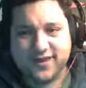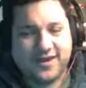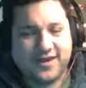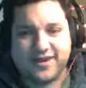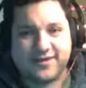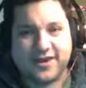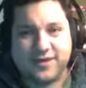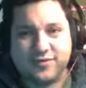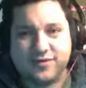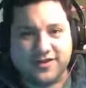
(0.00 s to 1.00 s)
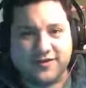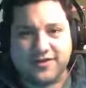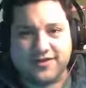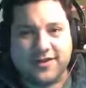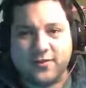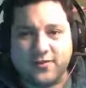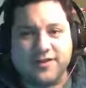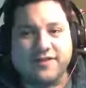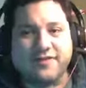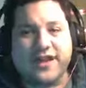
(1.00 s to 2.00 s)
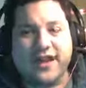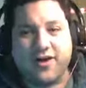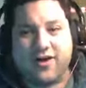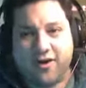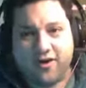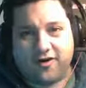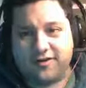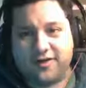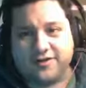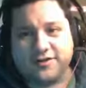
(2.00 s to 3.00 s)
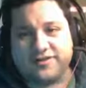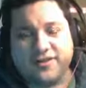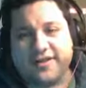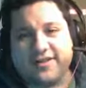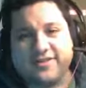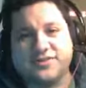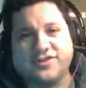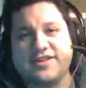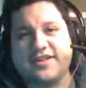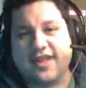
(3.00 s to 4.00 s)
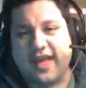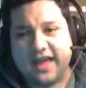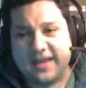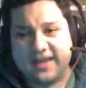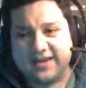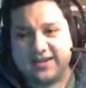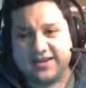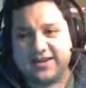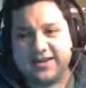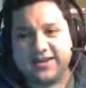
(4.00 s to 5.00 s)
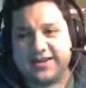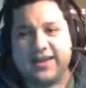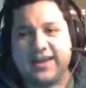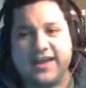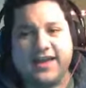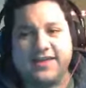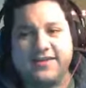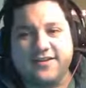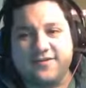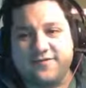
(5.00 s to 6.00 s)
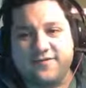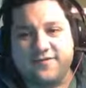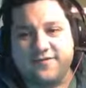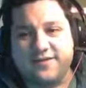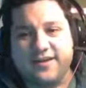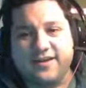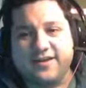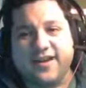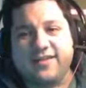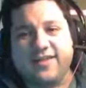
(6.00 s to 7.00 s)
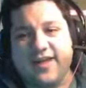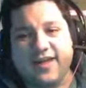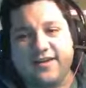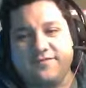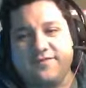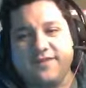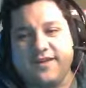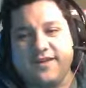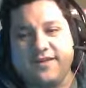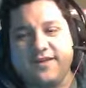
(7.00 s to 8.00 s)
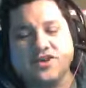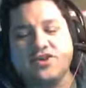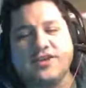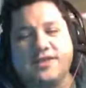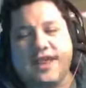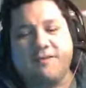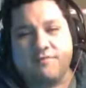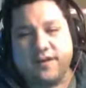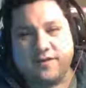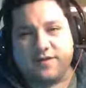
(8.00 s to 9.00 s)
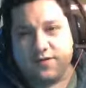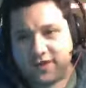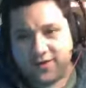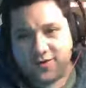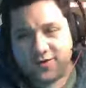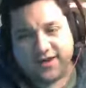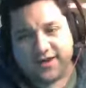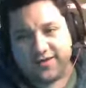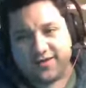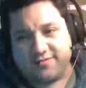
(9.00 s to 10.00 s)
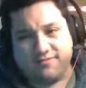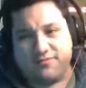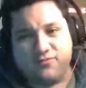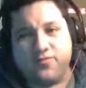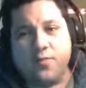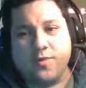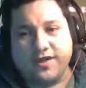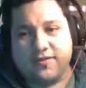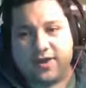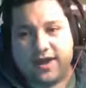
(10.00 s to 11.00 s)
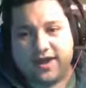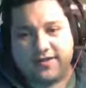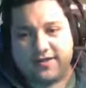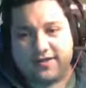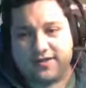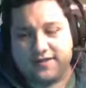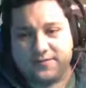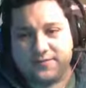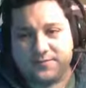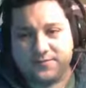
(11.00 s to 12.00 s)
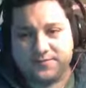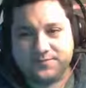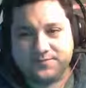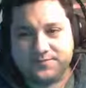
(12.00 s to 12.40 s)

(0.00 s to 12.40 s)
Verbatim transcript: That... they don't believe it. They don't believe it at all. They, they're just they're just saying it, and it's like they shouldn't have made this video because nobody's buying this. Get stuff right.